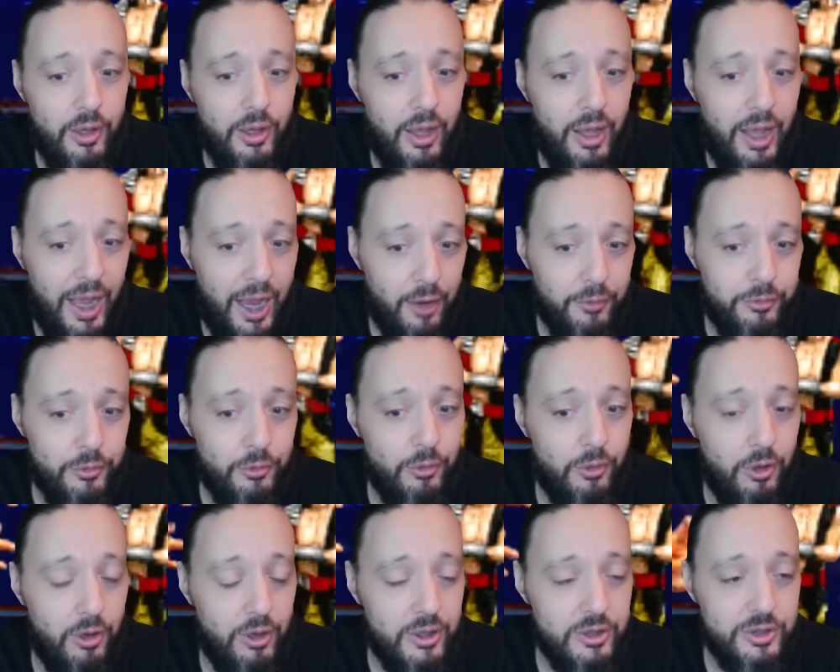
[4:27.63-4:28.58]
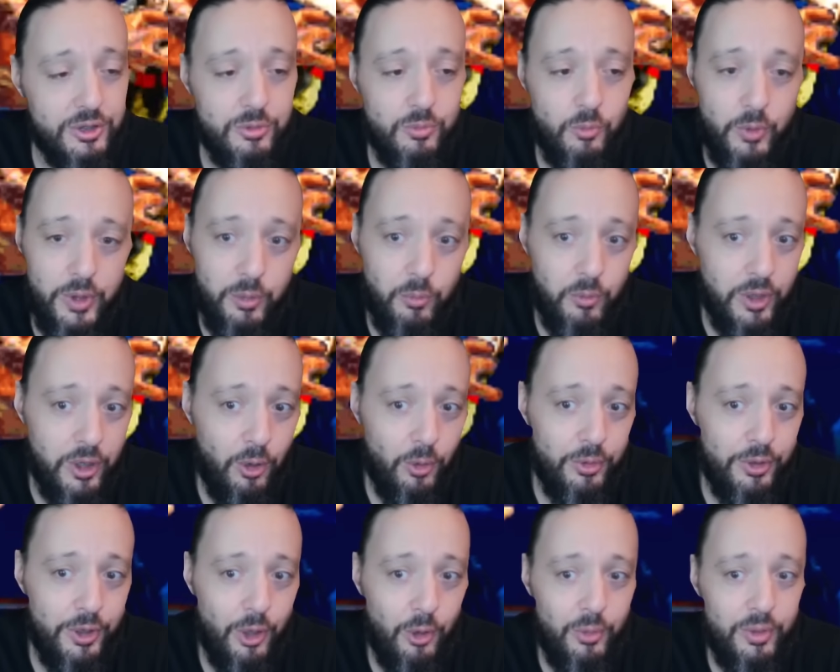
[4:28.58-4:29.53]
after launch. We
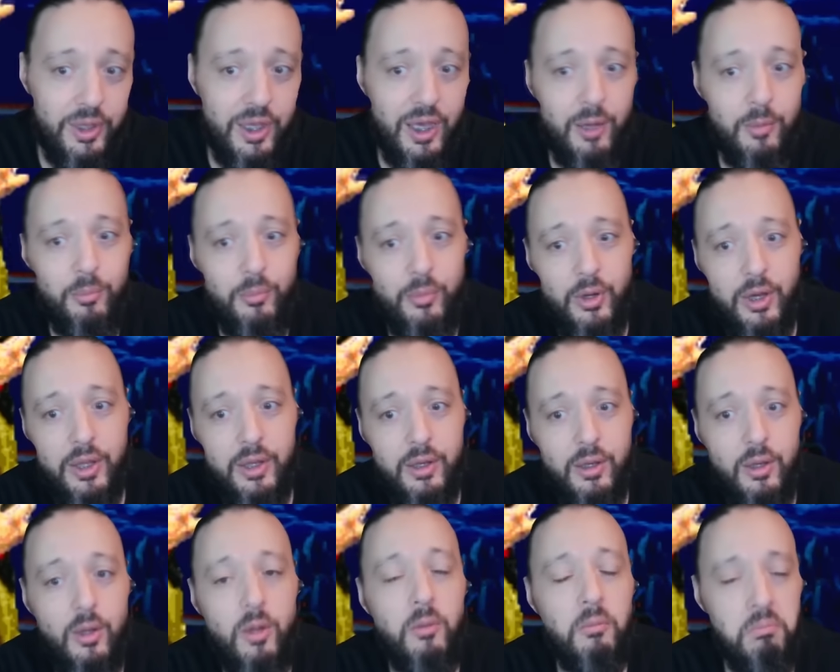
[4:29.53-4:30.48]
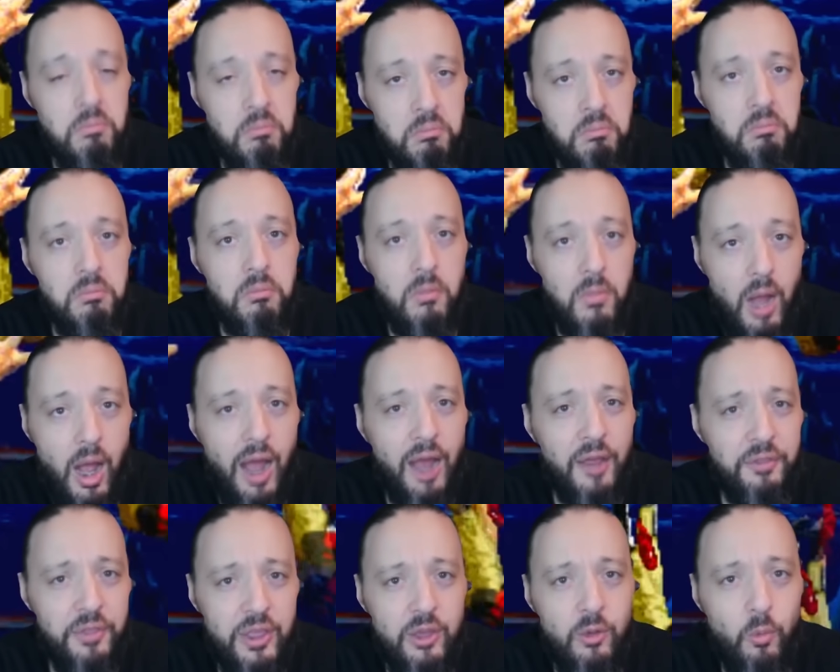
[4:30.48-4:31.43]
don't know yet, but
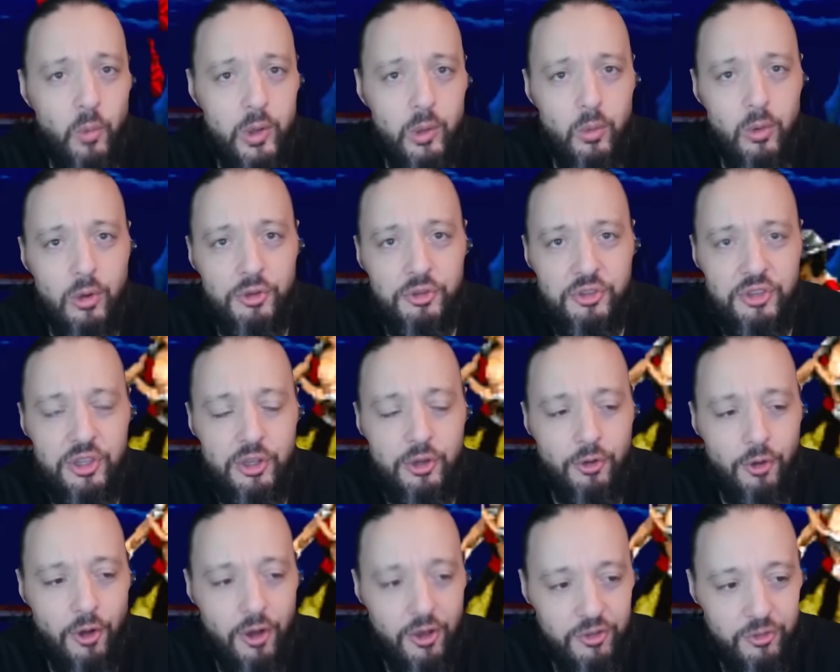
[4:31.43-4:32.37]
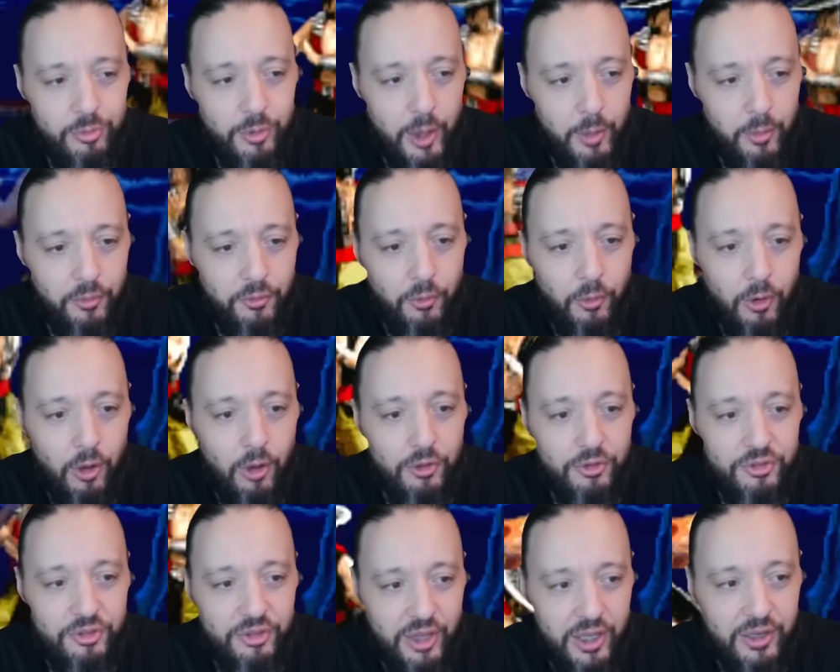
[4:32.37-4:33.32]
I think we will see crossplay before all
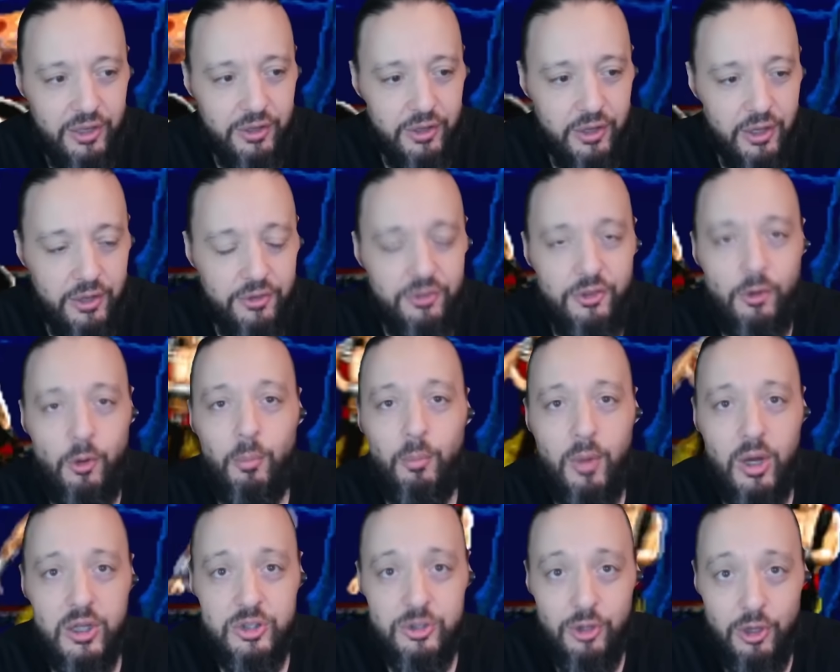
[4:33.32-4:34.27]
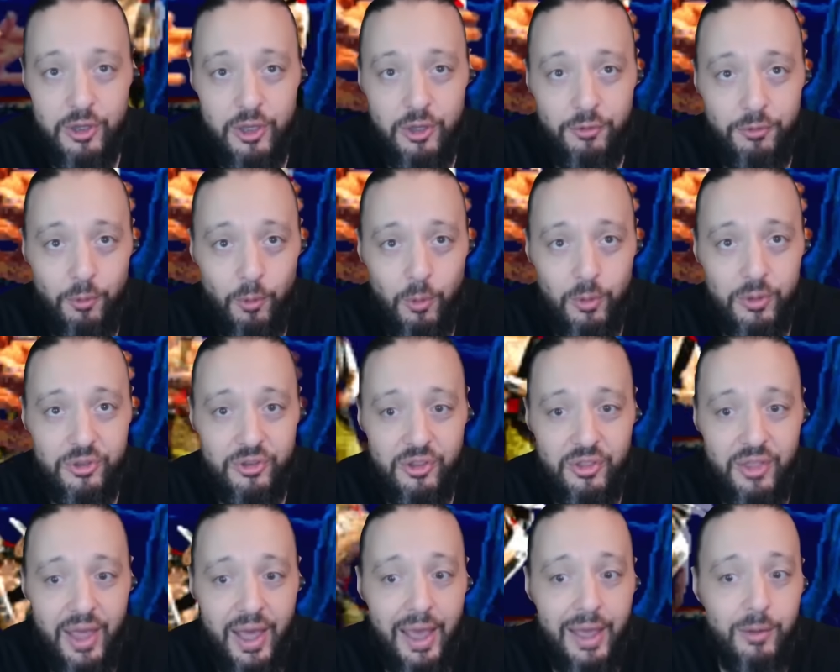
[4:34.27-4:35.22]
is said and done. So much looking forward to
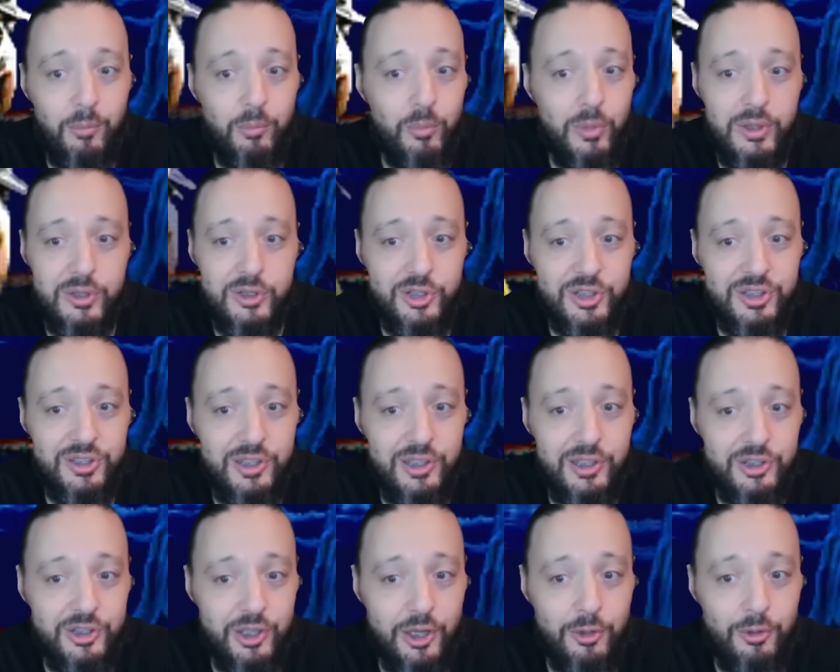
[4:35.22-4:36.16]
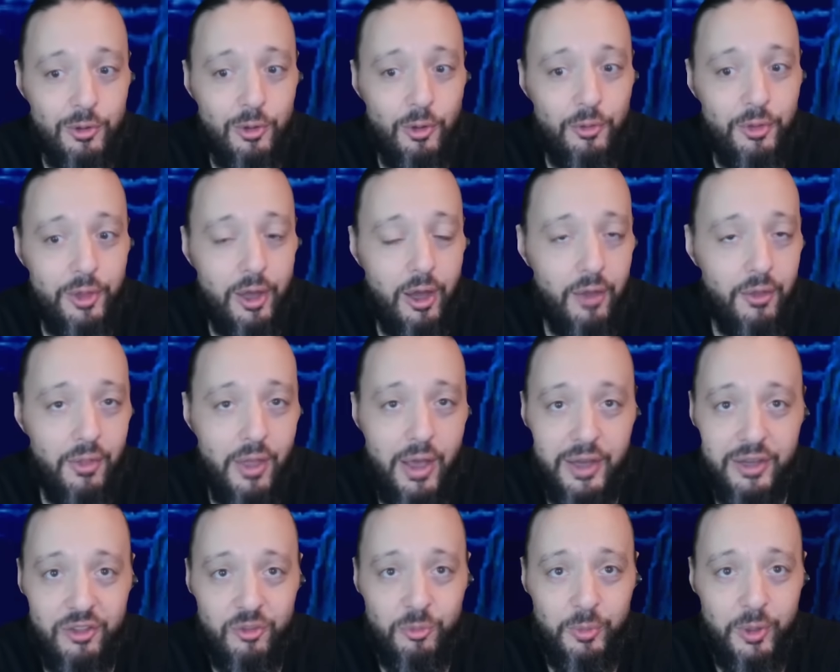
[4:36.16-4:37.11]
that. But just in general, the
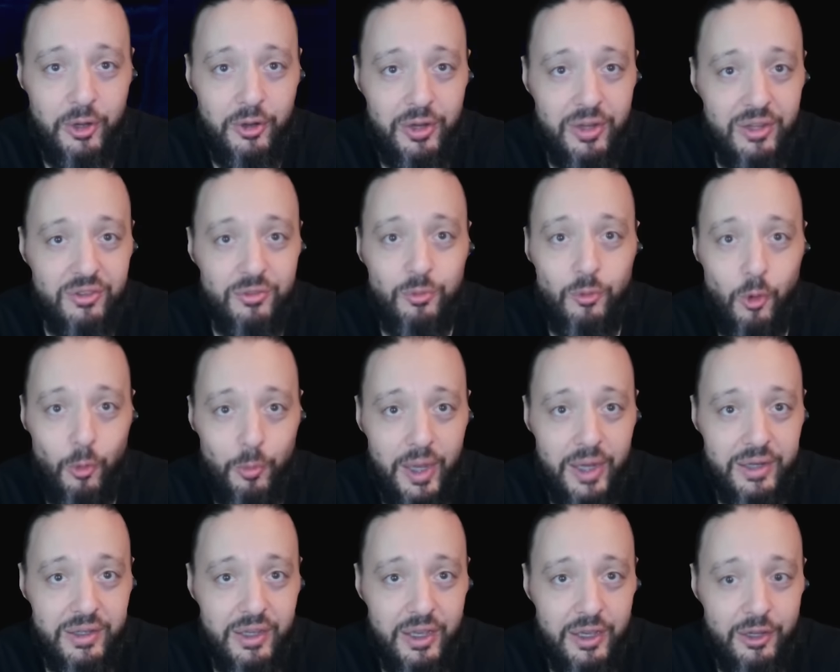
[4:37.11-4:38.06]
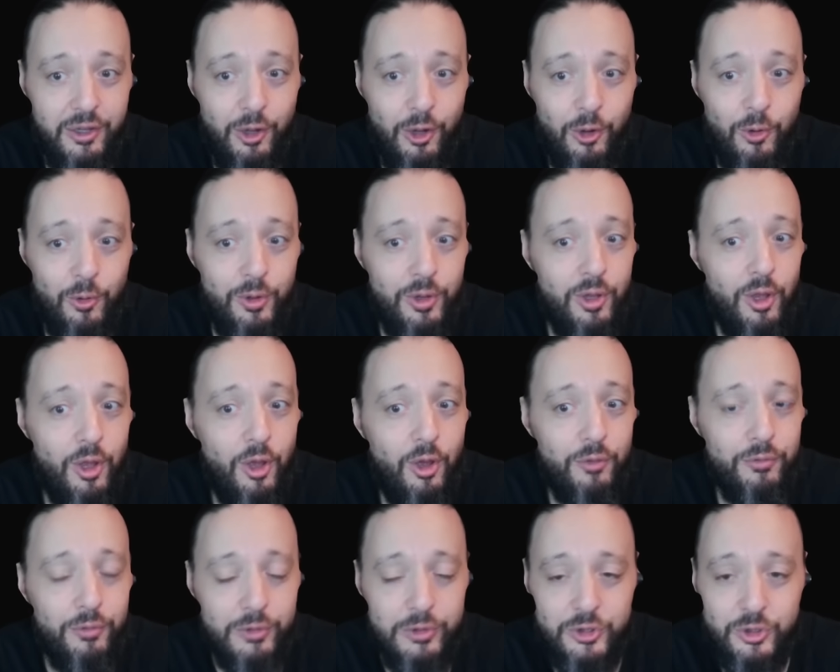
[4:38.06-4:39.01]
online experience, rollback netcode
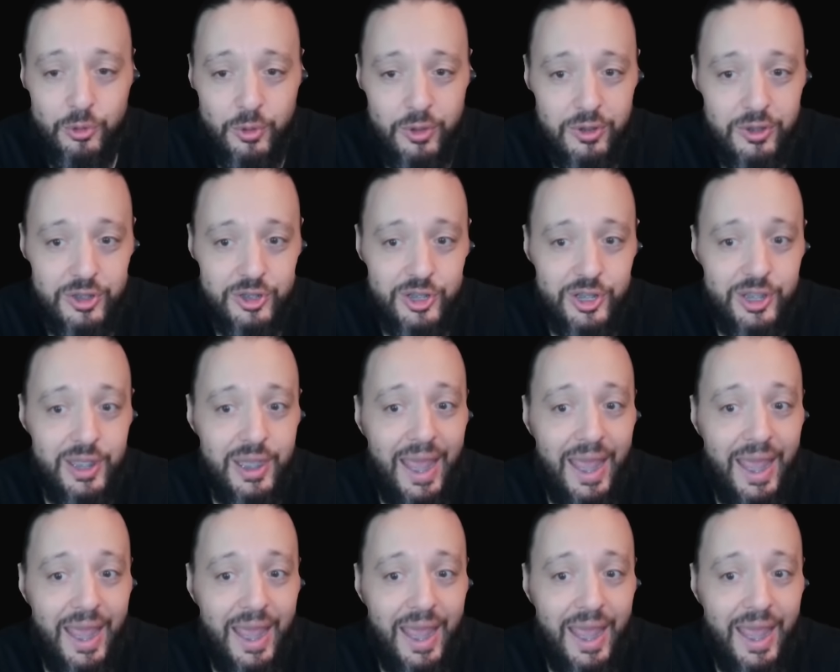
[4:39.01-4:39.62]
for Trilogy